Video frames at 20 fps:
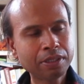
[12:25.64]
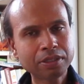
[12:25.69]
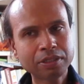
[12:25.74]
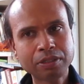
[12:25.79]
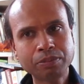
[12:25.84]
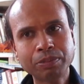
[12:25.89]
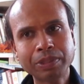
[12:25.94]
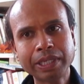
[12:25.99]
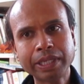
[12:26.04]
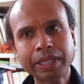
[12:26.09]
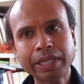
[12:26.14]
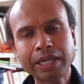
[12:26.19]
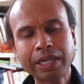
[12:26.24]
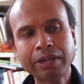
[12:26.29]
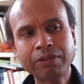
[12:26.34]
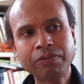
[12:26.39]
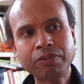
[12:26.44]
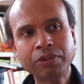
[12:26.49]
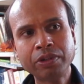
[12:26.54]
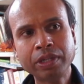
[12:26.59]
to make
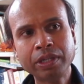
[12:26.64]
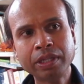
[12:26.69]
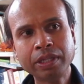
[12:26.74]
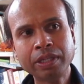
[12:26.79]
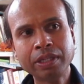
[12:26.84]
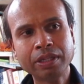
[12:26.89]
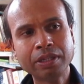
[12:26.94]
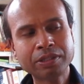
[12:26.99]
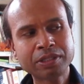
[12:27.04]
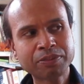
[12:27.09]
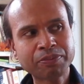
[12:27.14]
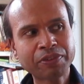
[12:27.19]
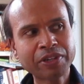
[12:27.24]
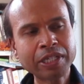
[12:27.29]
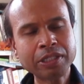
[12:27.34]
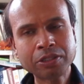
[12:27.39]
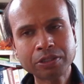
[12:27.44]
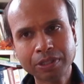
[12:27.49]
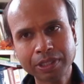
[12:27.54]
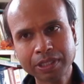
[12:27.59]
every
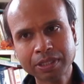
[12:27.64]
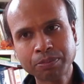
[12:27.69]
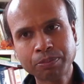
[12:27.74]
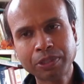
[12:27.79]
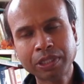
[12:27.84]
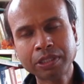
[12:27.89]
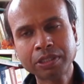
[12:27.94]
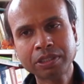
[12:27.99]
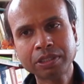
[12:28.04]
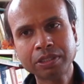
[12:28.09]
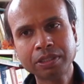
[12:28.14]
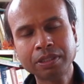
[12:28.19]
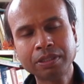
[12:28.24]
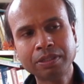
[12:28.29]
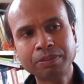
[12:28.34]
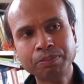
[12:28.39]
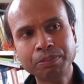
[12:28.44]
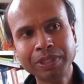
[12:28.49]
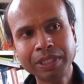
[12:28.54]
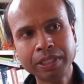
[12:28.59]
facial expression
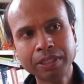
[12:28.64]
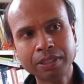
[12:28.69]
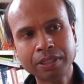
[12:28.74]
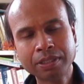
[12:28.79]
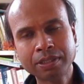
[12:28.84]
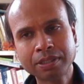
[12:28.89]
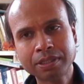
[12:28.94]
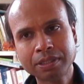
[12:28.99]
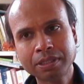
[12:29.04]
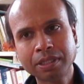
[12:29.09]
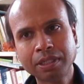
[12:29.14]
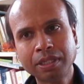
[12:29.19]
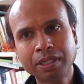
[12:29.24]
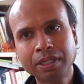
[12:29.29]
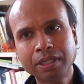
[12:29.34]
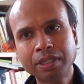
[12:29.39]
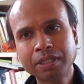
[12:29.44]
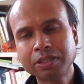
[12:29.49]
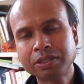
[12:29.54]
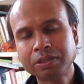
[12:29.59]
meaningless,
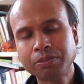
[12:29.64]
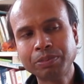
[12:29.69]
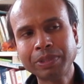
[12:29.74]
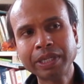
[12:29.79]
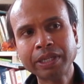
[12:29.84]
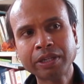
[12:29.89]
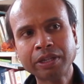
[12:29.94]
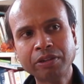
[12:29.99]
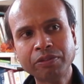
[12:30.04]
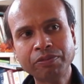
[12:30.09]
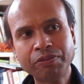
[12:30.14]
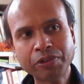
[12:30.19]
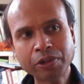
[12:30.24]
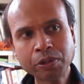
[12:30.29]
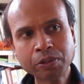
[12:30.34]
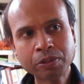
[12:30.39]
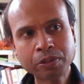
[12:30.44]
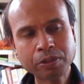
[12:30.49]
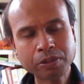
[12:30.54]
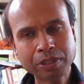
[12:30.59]
to make her
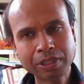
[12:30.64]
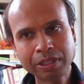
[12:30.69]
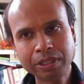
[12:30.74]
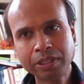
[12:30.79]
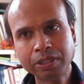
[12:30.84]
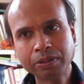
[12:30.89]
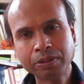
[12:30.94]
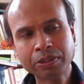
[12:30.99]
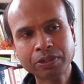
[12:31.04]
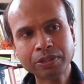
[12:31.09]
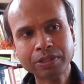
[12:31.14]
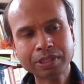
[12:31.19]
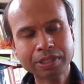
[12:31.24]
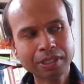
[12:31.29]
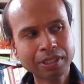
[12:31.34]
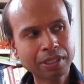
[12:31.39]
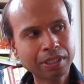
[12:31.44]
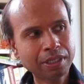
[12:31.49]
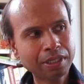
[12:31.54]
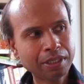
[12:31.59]
vocal, you know, because
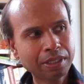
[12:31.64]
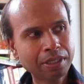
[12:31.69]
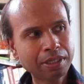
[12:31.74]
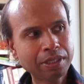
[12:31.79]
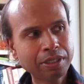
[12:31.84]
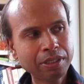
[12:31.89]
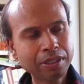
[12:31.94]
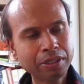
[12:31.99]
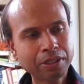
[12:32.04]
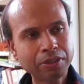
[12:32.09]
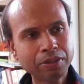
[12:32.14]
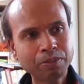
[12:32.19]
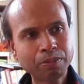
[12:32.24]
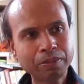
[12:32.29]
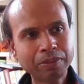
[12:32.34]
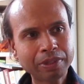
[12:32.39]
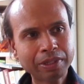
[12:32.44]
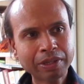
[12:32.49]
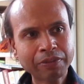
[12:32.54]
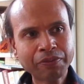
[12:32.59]
you know,
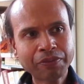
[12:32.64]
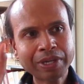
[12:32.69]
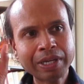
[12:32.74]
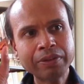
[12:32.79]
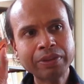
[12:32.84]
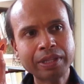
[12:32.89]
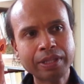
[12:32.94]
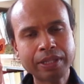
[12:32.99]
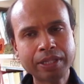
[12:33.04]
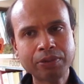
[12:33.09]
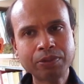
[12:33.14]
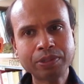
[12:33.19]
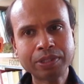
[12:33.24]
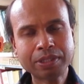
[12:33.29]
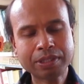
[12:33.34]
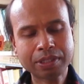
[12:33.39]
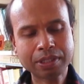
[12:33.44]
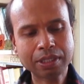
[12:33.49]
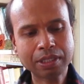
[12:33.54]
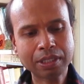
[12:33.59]
I found that there
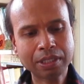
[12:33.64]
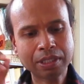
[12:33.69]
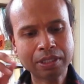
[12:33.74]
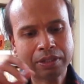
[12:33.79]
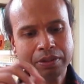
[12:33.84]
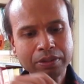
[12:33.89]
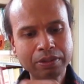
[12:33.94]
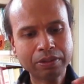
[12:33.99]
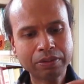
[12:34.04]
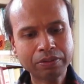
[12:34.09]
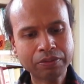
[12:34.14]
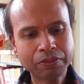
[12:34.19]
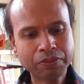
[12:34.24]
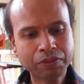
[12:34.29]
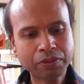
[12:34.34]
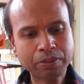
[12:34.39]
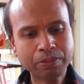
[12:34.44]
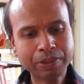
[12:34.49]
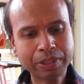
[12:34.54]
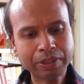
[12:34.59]
was, uh,
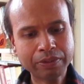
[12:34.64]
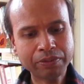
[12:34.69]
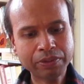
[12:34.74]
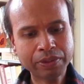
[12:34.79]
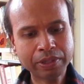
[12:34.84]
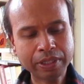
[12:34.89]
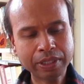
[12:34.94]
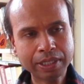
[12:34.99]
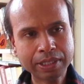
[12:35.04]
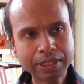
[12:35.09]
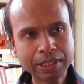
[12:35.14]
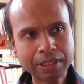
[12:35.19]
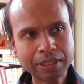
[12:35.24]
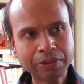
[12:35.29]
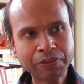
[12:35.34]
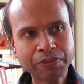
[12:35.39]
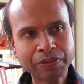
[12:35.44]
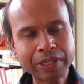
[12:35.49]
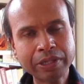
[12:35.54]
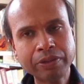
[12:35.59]
from everything I did,
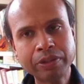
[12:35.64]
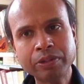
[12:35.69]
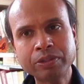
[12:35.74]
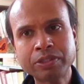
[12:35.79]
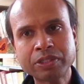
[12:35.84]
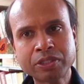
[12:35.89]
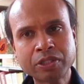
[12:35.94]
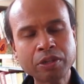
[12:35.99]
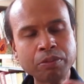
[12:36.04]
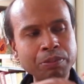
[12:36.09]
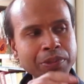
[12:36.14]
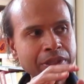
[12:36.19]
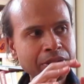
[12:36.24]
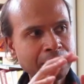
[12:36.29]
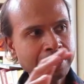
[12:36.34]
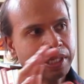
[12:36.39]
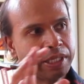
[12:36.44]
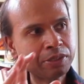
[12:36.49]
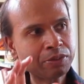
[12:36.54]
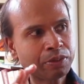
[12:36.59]
I found there was so many
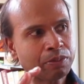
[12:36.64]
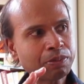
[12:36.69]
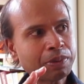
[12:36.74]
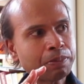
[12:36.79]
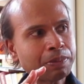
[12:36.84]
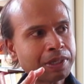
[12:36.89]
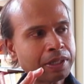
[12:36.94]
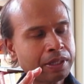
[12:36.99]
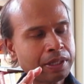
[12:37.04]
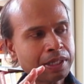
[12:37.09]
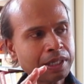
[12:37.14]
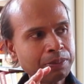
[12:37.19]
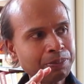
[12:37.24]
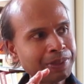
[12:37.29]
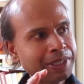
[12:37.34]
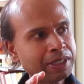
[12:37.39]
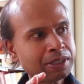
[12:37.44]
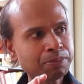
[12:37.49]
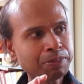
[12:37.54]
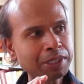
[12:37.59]
things with my mother that I
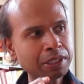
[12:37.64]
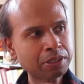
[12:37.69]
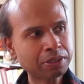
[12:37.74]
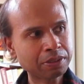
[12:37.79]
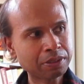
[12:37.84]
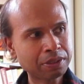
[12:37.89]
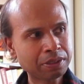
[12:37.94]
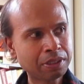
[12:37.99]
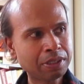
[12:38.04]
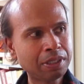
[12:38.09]
made special.